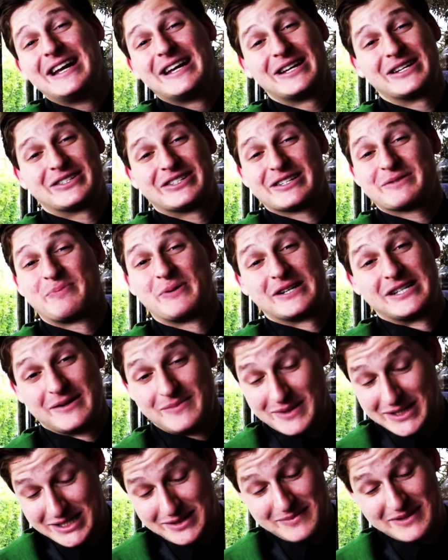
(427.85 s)
You just put
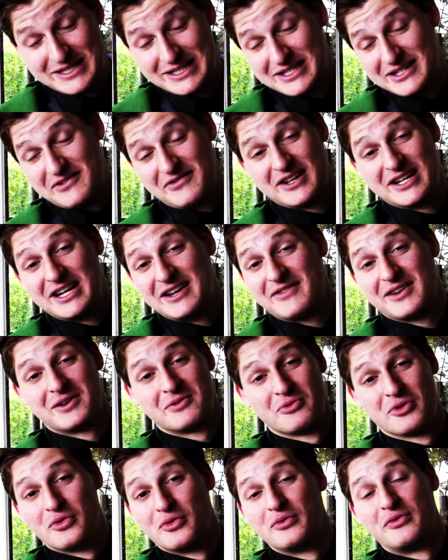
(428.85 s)
him in the middle of the living
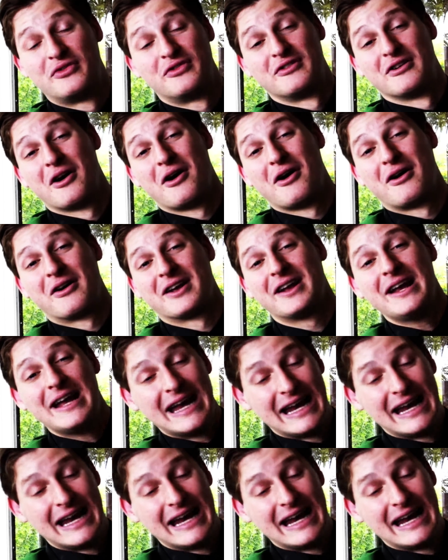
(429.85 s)
room floor,